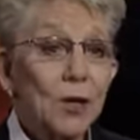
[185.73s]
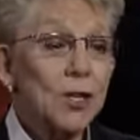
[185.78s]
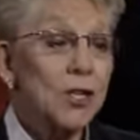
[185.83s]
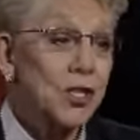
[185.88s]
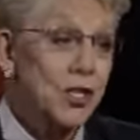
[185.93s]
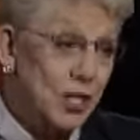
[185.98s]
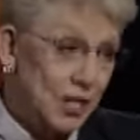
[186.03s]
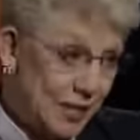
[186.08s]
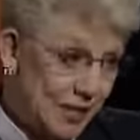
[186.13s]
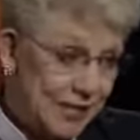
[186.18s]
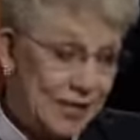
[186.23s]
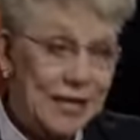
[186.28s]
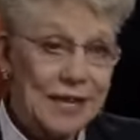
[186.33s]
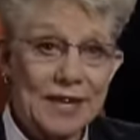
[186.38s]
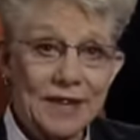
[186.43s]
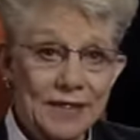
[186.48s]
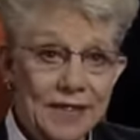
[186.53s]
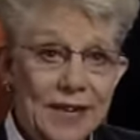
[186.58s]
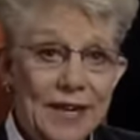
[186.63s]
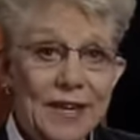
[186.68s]
Just
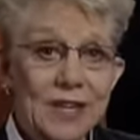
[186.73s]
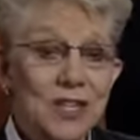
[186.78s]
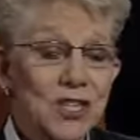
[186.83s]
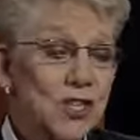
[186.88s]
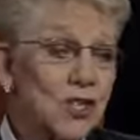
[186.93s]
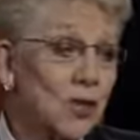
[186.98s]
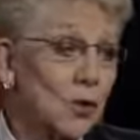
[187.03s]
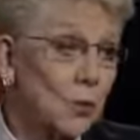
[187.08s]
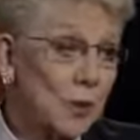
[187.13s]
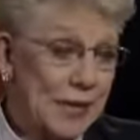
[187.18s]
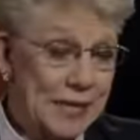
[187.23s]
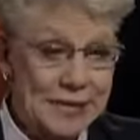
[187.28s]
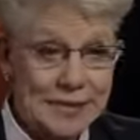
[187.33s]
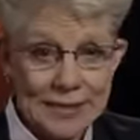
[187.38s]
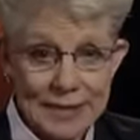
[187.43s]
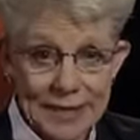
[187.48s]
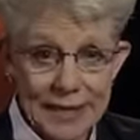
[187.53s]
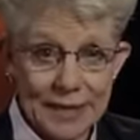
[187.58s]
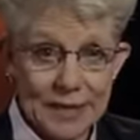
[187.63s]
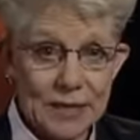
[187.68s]
like this, we
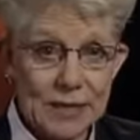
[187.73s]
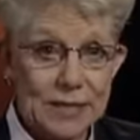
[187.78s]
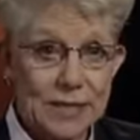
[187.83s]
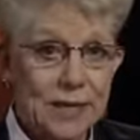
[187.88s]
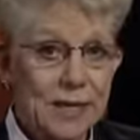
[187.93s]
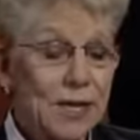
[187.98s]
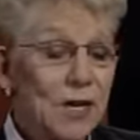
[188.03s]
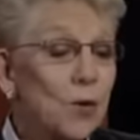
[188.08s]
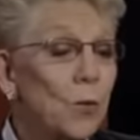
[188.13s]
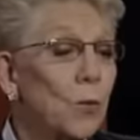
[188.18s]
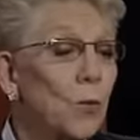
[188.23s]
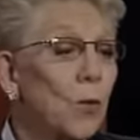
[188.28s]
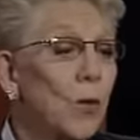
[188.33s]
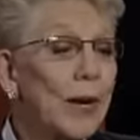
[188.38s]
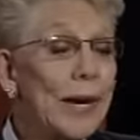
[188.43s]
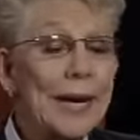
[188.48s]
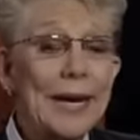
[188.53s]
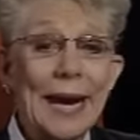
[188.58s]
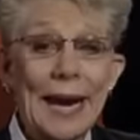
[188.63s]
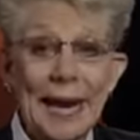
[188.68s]
see it,
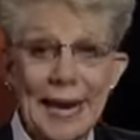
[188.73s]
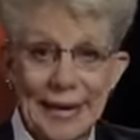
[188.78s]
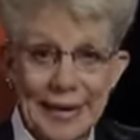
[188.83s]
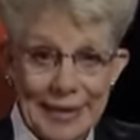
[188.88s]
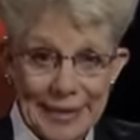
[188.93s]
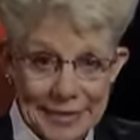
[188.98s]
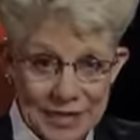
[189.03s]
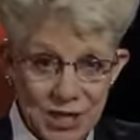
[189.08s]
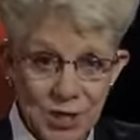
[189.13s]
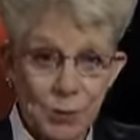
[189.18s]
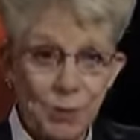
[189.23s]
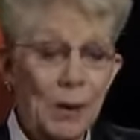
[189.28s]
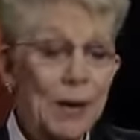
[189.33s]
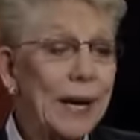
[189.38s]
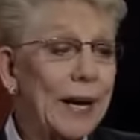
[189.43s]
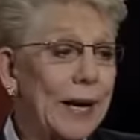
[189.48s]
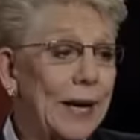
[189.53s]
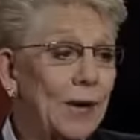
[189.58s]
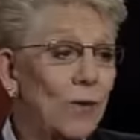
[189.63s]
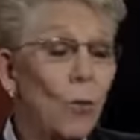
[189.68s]
we can't
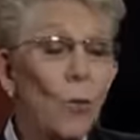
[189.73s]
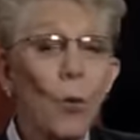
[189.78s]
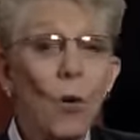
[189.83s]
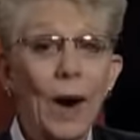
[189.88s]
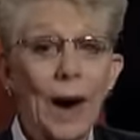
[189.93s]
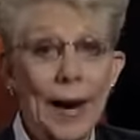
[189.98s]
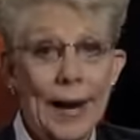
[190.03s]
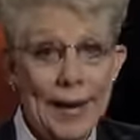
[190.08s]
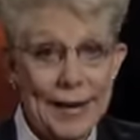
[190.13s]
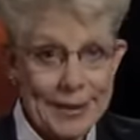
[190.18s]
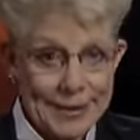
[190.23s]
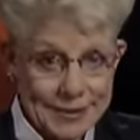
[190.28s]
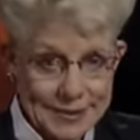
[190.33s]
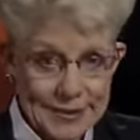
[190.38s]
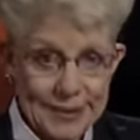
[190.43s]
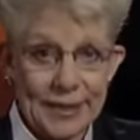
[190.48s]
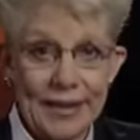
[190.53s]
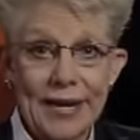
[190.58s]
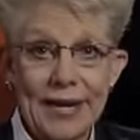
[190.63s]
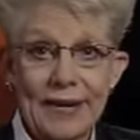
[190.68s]
explain why it's
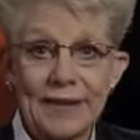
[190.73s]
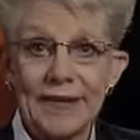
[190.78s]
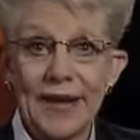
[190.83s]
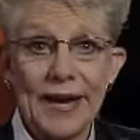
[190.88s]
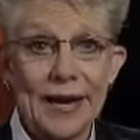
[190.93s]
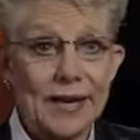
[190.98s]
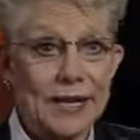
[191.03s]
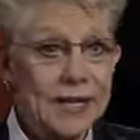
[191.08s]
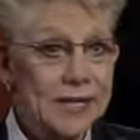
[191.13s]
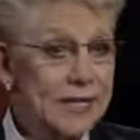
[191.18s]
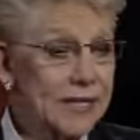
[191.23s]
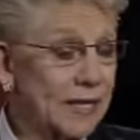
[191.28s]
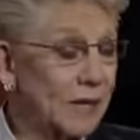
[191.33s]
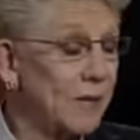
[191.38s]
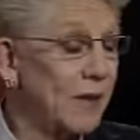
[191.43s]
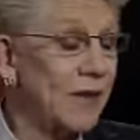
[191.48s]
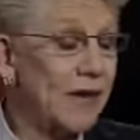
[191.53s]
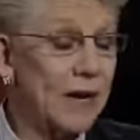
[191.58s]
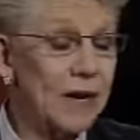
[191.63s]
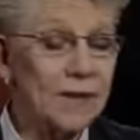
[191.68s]
like that. Some
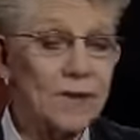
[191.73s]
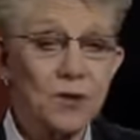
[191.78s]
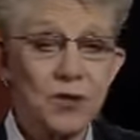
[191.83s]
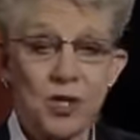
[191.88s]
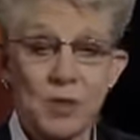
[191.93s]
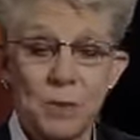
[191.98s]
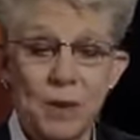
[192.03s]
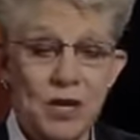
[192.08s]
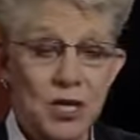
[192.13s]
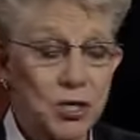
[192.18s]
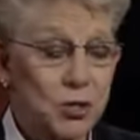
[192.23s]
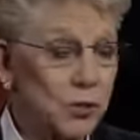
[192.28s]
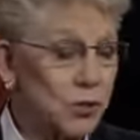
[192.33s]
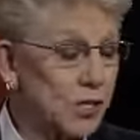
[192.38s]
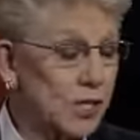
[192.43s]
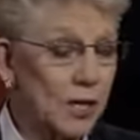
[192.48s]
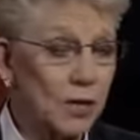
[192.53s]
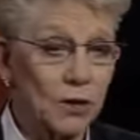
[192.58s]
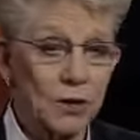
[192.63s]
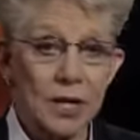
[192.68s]
of the other specials
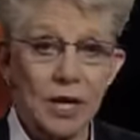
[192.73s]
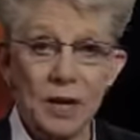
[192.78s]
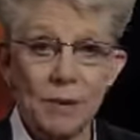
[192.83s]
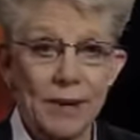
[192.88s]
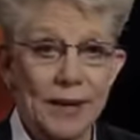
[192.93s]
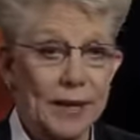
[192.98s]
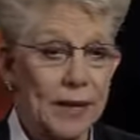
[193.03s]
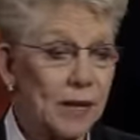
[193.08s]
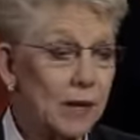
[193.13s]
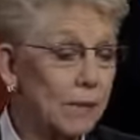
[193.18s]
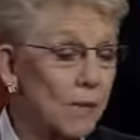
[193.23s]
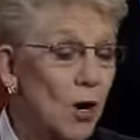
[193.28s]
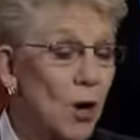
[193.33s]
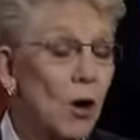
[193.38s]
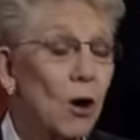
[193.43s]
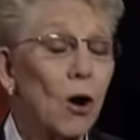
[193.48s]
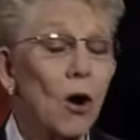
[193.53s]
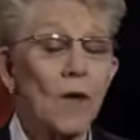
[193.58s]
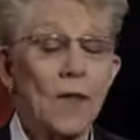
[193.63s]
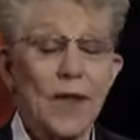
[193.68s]
that are coming up
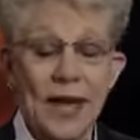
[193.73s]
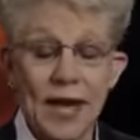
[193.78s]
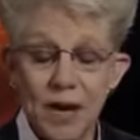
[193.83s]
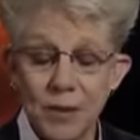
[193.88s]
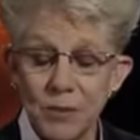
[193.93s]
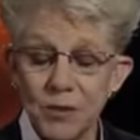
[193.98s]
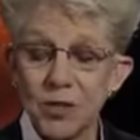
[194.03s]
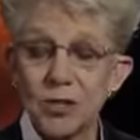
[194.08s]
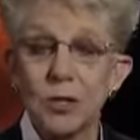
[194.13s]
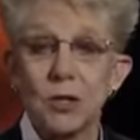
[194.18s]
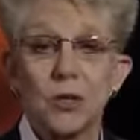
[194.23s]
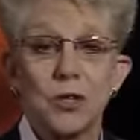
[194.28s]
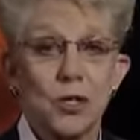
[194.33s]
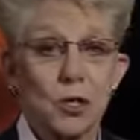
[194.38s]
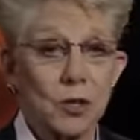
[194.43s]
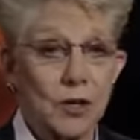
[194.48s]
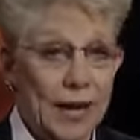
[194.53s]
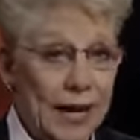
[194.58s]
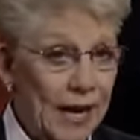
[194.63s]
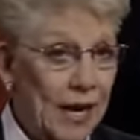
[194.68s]
on the episodes
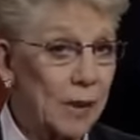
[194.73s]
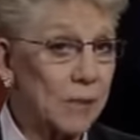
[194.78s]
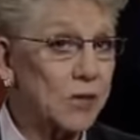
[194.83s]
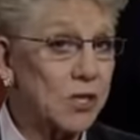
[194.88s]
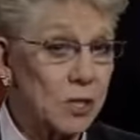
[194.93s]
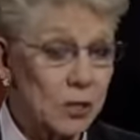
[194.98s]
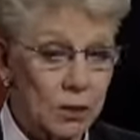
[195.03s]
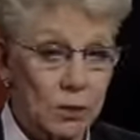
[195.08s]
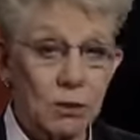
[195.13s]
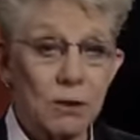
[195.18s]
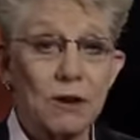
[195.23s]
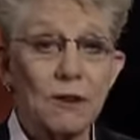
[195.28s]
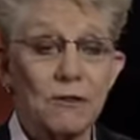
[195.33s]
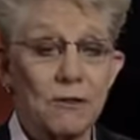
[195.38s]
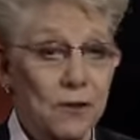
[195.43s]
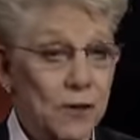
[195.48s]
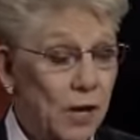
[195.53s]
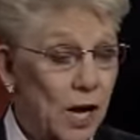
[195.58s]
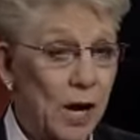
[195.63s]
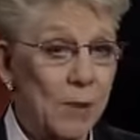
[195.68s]
are absolutely
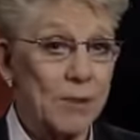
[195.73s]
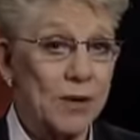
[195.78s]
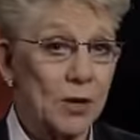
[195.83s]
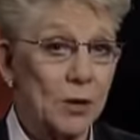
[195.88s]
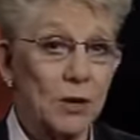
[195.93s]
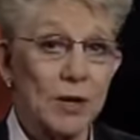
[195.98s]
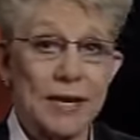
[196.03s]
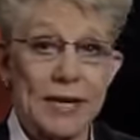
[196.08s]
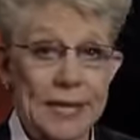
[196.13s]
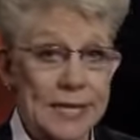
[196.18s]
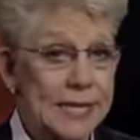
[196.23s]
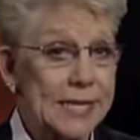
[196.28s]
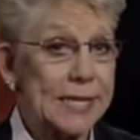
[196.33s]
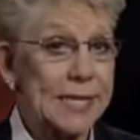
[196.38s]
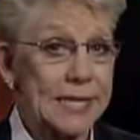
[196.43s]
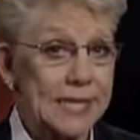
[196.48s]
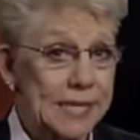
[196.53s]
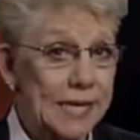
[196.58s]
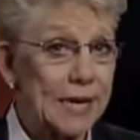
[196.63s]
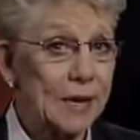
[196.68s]
phenomenal, and it's the
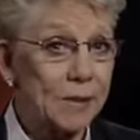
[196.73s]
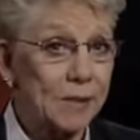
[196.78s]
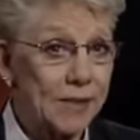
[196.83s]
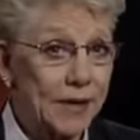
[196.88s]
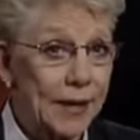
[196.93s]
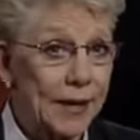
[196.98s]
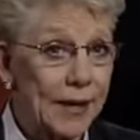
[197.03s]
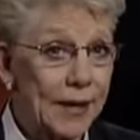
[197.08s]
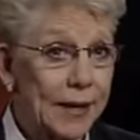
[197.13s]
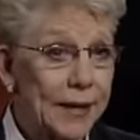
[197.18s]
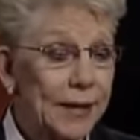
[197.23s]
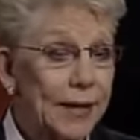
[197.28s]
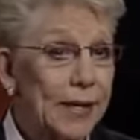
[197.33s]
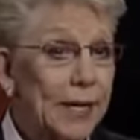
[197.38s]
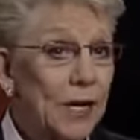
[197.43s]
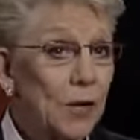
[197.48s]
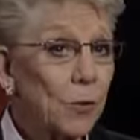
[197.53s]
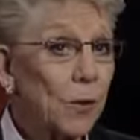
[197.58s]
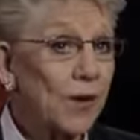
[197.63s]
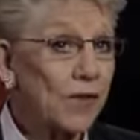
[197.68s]
same thing.
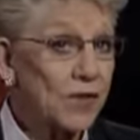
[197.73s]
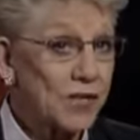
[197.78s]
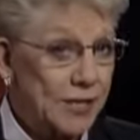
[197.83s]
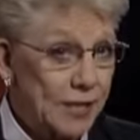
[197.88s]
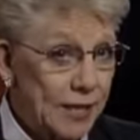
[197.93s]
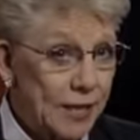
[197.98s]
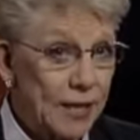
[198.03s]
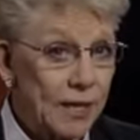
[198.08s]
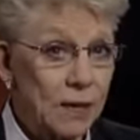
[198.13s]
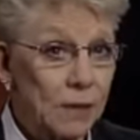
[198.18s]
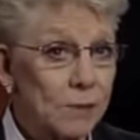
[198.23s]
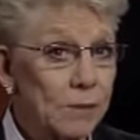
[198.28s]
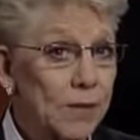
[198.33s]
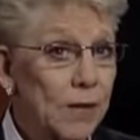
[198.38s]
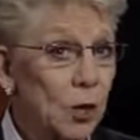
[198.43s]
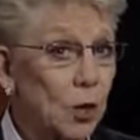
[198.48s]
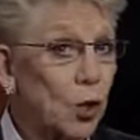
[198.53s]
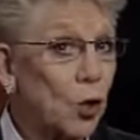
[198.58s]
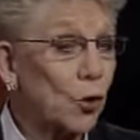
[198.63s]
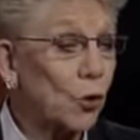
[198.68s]
We see them,
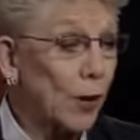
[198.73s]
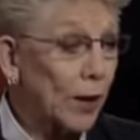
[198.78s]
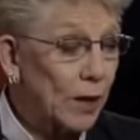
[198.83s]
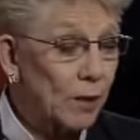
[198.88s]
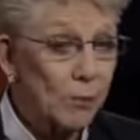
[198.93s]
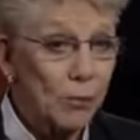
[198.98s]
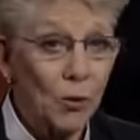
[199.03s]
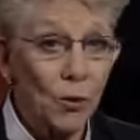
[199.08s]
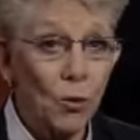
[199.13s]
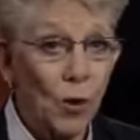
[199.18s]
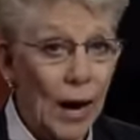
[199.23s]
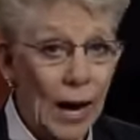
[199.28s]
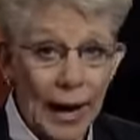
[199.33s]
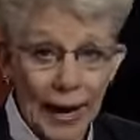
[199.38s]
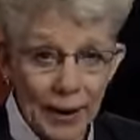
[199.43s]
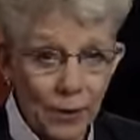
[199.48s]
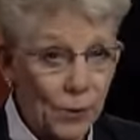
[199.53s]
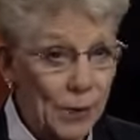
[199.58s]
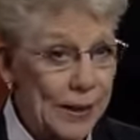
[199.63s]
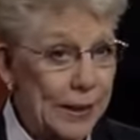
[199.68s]
they're credible
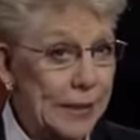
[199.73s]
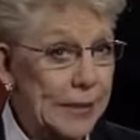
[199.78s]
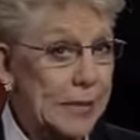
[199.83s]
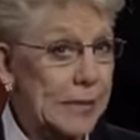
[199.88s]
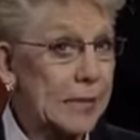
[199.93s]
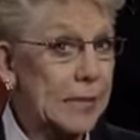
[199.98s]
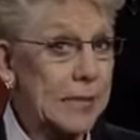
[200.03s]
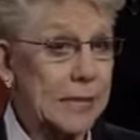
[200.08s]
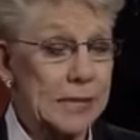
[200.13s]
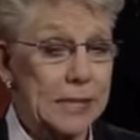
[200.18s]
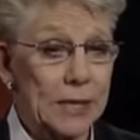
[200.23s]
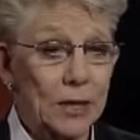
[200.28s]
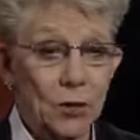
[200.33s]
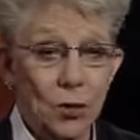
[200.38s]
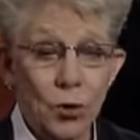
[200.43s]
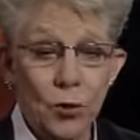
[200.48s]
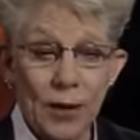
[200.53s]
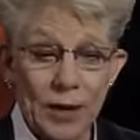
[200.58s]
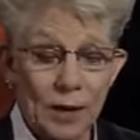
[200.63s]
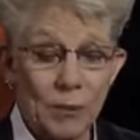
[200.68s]
eyewitnesses, they're
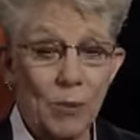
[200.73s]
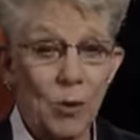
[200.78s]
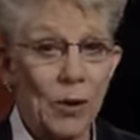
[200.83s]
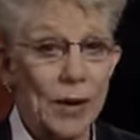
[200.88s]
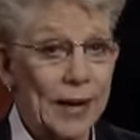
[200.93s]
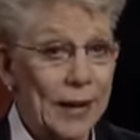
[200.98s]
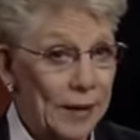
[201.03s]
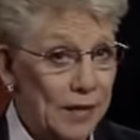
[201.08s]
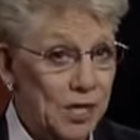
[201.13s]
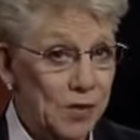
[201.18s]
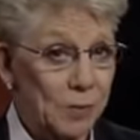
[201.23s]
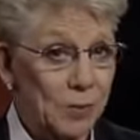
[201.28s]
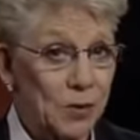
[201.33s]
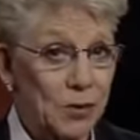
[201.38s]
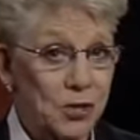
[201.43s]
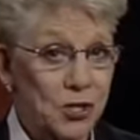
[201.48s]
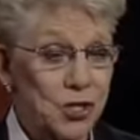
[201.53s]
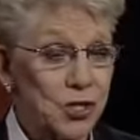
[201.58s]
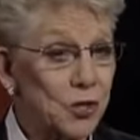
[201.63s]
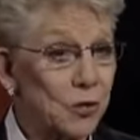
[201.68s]
credible
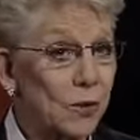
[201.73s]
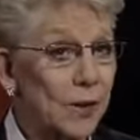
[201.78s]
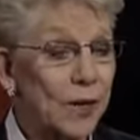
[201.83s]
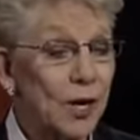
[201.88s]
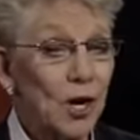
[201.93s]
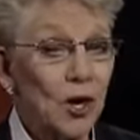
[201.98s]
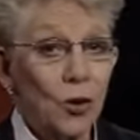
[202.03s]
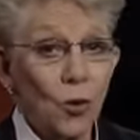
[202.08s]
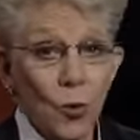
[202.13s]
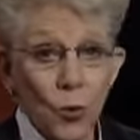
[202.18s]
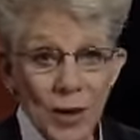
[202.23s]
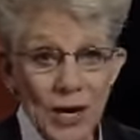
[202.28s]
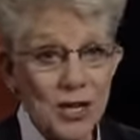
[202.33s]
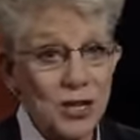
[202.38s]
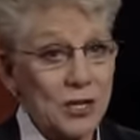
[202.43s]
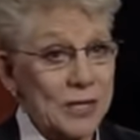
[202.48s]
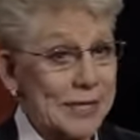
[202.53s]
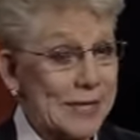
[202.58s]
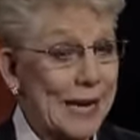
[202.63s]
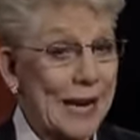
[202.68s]
experts to it. We
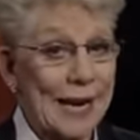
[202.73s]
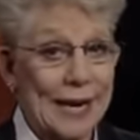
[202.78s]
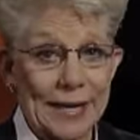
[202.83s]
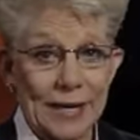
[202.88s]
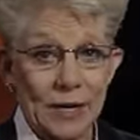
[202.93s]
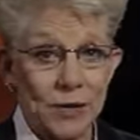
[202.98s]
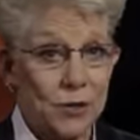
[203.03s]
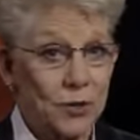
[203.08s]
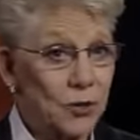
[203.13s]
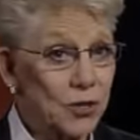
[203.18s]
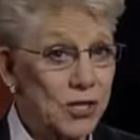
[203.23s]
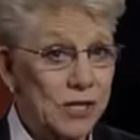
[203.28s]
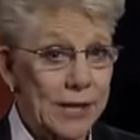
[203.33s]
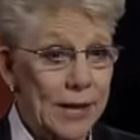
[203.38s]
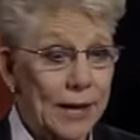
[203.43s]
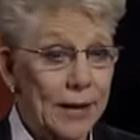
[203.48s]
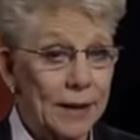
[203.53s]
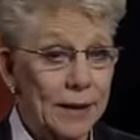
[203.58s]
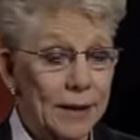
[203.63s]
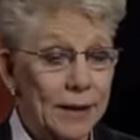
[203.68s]
just can't
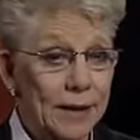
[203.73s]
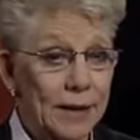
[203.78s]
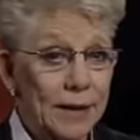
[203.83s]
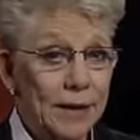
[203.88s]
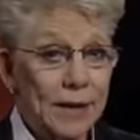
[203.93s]
understand.